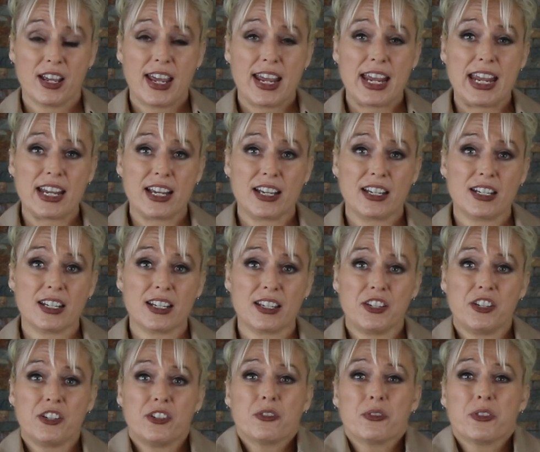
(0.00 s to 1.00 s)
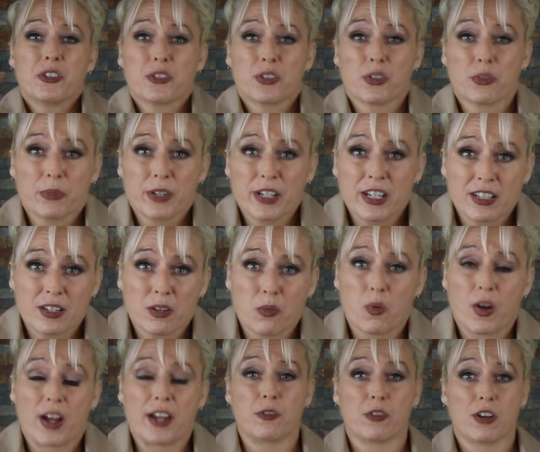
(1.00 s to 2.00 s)
And you know, there's a reason
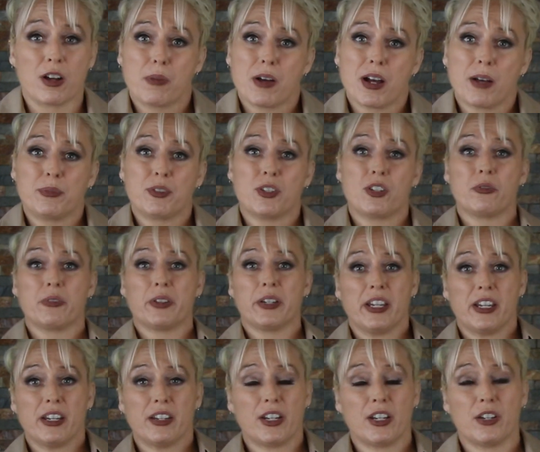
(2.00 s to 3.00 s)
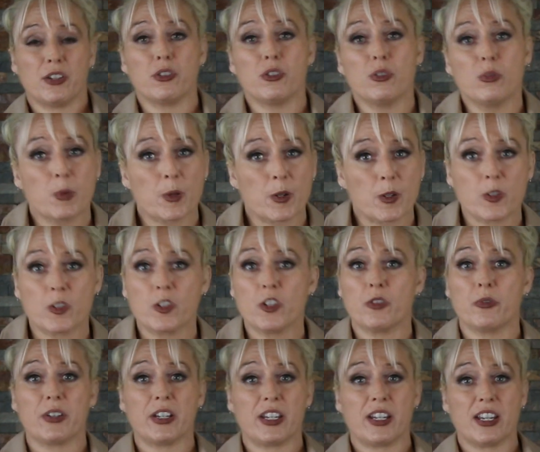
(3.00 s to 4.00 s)
why Grubhub's doing it and Uber's
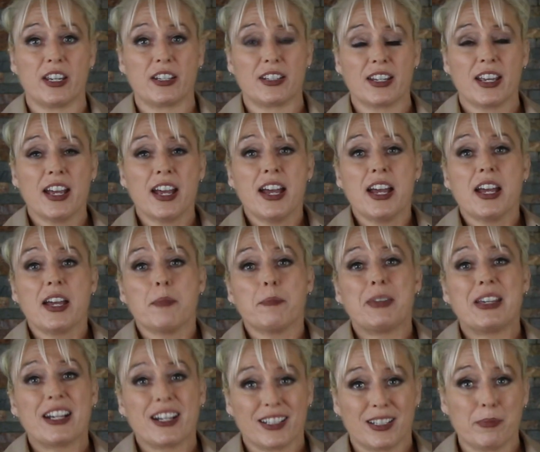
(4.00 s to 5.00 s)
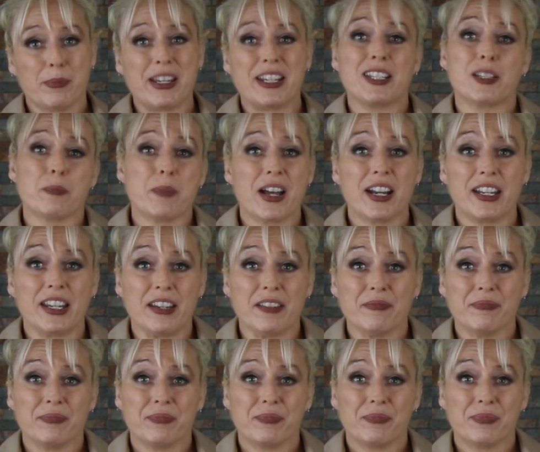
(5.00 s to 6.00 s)
doing it, because it makes money.
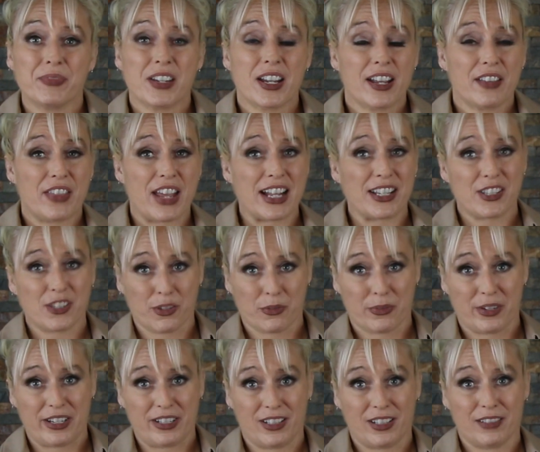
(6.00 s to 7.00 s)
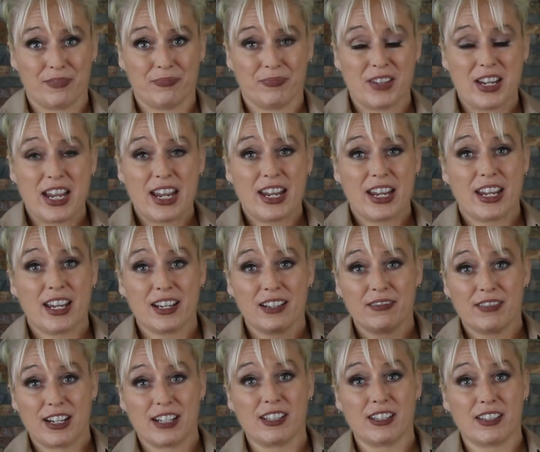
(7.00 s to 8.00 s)
That's the reason.
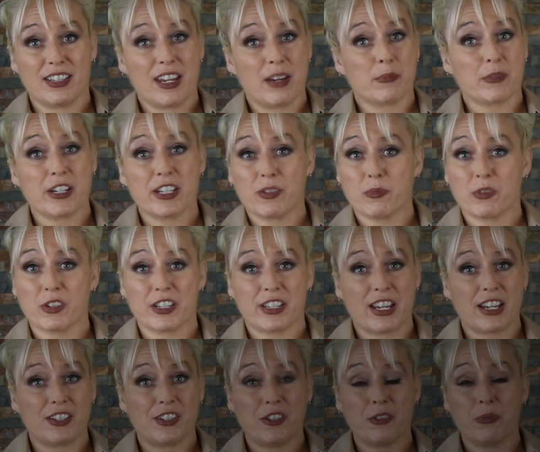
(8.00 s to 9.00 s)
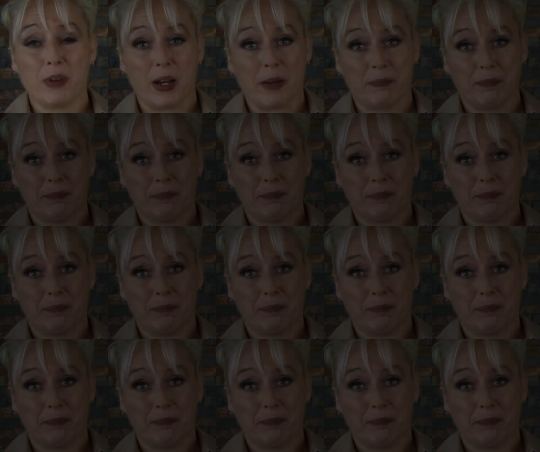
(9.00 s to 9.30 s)
And that's the same reason we're setting you up.